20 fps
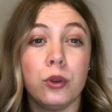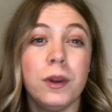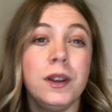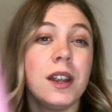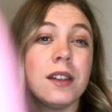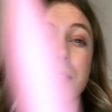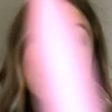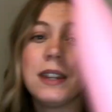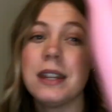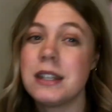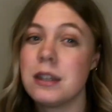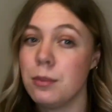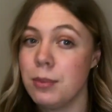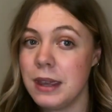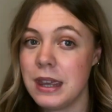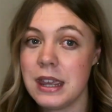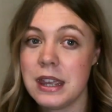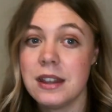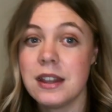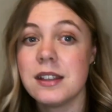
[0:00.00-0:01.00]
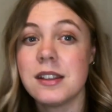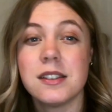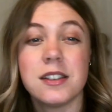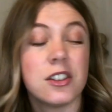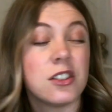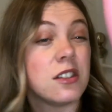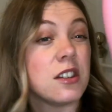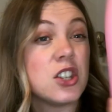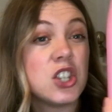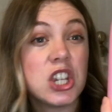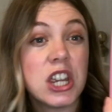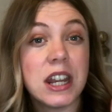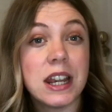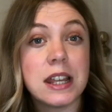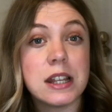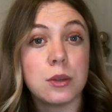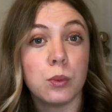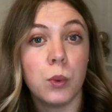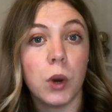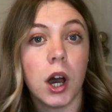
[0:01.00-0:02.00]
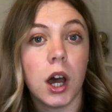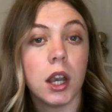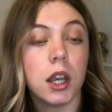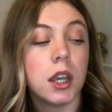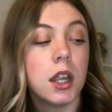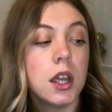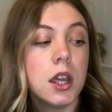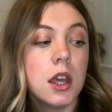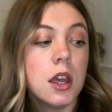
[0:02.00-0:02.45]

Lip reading: It doesn't need to be, this is just a Chili's one